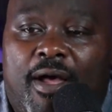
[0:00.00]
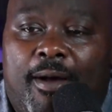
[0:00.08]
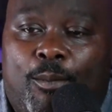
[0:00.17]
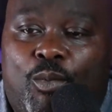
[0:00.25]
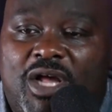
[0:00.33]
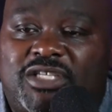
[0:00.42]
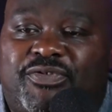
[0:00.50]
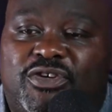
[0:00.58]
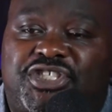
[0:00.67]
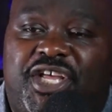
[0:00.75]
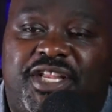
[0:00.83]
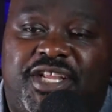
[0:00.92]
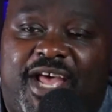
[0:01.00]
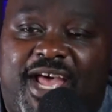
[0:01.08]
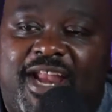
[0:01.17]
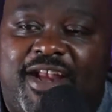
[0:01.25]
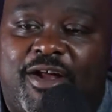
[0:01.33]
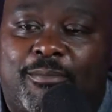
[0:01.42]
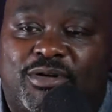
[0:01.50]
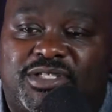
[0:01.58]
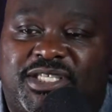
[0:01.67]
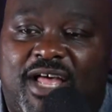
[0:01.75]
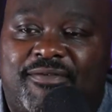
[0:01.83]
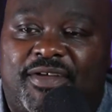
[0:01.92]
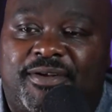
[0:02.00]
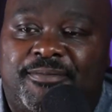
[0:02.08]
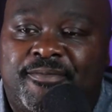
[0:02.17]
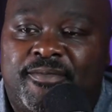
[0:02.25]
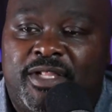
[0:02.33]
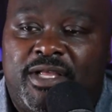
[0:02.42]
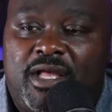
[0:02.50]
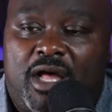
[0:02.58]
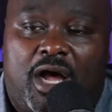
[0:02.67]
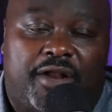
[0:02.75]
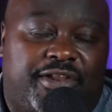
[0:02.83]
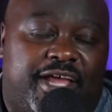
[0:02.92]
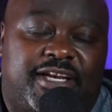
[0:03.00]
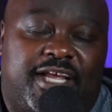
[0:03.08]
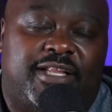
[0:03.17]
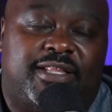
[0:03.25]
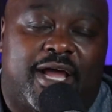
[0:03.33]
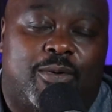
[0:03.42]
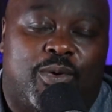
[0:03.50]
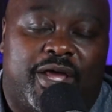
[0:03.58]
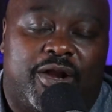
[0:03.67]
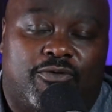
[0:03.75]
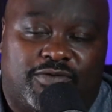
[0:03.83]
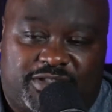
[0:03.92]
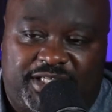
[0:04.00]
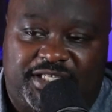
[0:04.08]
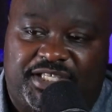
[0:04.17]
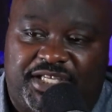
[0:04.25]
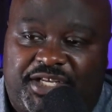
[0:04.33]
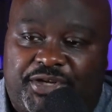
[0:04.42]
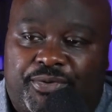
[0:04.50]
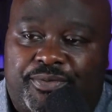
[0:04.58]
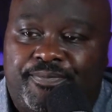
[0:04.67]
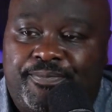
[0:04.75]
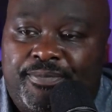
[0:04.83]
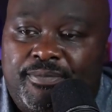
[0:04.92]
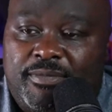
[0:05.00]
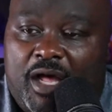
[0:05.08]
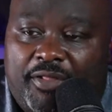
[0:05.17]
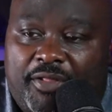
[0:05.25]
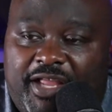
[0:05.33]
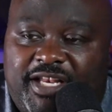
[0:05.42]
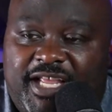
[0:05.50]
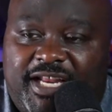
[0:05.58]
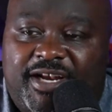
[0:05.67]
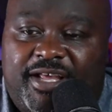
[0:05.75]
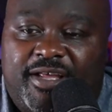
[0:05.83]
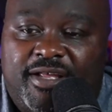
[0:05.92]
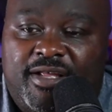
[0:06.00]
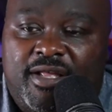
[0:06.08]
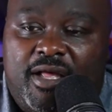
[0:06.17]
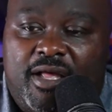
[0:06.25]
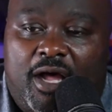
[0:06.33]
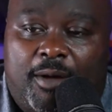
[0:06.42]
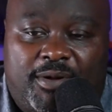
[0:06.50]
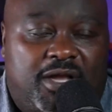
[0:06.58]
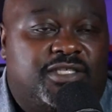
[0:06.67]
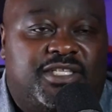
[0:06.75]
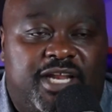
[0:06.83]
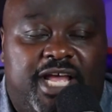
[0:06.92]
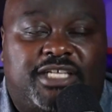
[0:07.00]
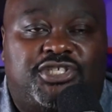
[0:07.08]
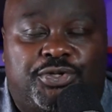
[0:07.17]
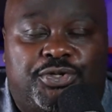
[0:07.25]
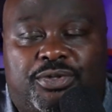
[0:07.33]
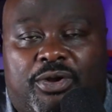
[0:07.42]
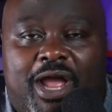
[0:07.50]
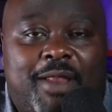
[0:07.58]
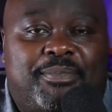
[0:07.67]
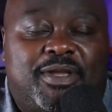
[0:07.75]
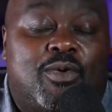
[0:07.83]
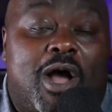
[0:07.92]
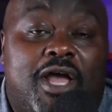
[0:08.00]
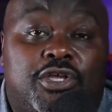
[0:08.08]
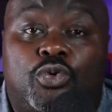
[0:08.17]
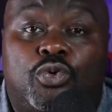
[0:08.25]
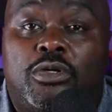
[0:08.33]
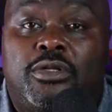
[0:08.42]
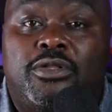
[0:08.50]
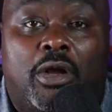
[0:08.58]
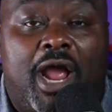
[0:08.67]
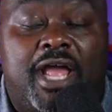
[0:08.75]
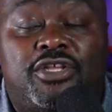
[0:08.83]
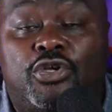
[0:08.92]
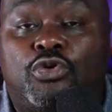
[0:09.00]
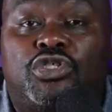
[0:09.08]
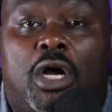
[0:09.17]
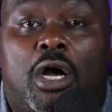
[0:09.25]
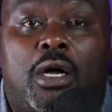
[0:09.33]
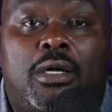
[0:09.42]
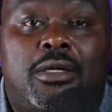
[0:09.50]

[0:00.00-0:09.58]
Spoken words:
West Virginia at number 7. They needed that win over TCU. They needed it because the next 2, they're at BYU. They're at Utah.